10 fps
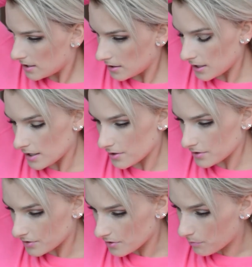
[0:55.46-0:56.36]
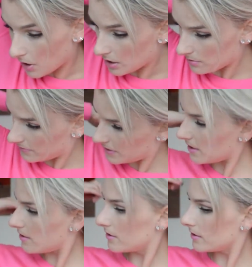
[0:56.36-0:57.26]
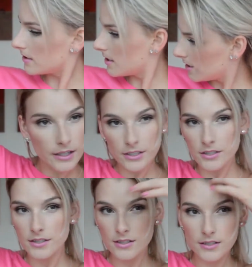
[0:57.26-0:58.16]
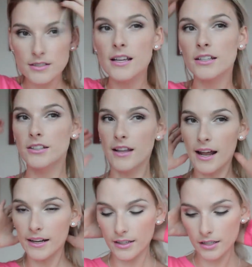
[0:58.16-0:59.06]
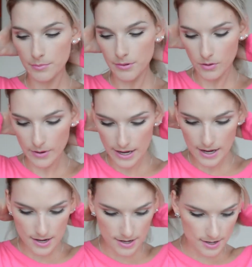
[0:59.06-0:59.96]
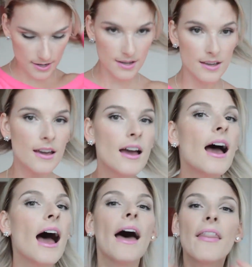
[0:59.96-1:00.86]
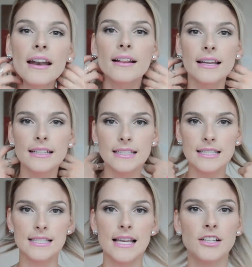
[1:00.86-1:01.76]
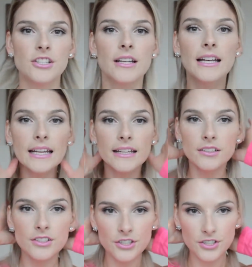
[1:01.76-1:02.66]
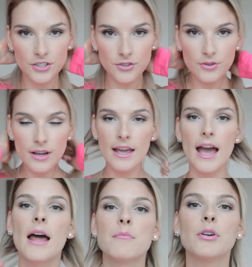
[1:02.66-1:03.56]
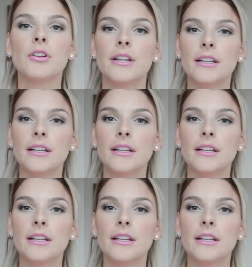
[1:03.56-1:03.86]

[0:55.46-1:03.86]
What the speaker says: the ears or the bottom of the ears. I just section that and clip it away, and then I like to section it into two and pull it